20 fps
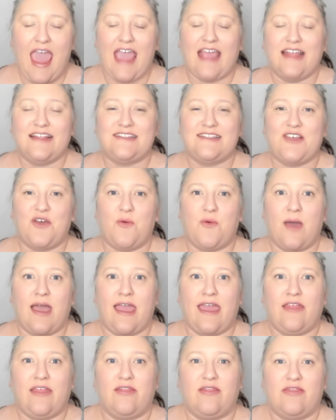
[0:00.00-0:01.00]
And so
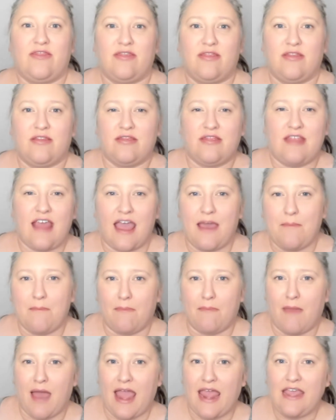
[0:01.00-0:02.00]
why that
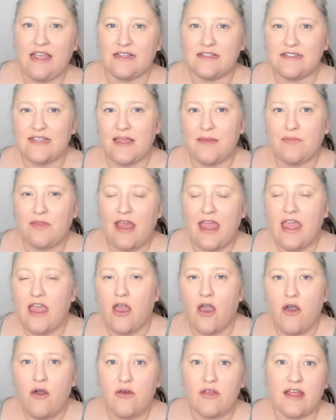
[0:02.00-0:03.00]
might seem
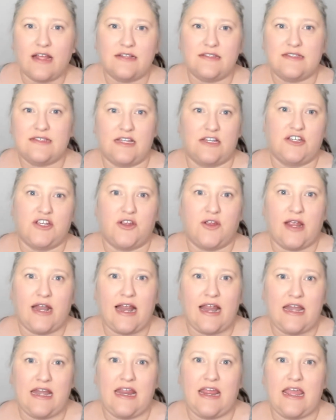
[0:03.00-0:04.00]
like, oh, that's such a great
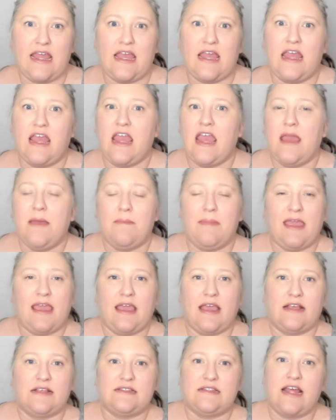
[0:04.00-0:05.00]
idea
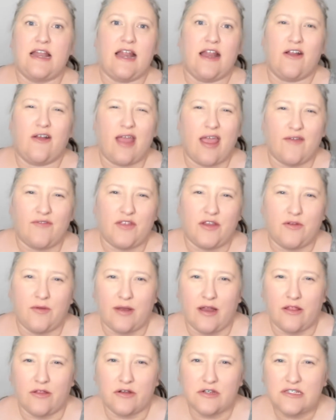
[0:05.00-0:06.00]
because then I don't have to do
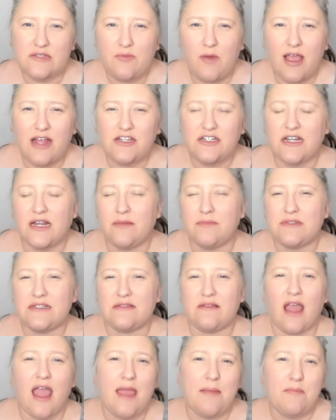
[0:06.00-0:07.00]
another swatch. And
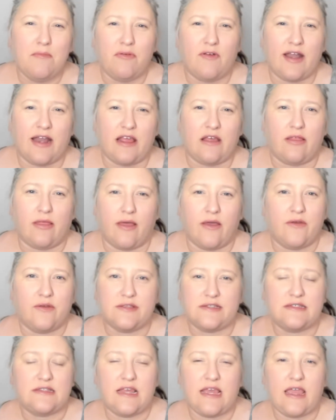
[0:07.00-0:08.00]
I'm pretty
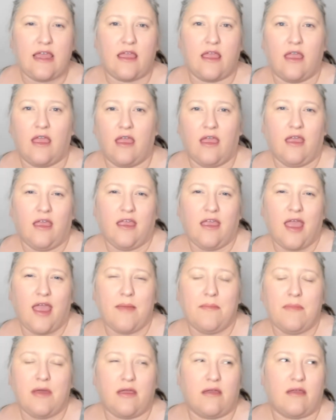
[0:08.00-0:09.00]
close. Like
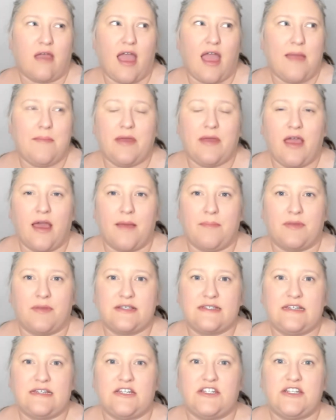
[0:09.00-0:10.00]
I'm a couple
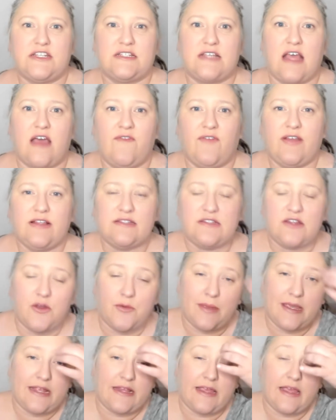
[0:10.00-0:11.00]
stitches off. It's no
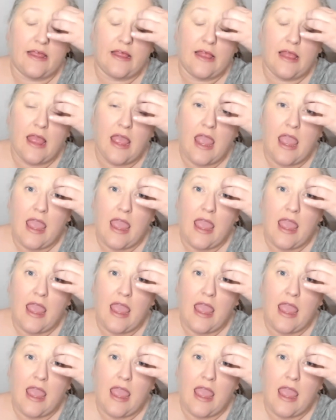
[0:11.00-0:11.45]
big deal.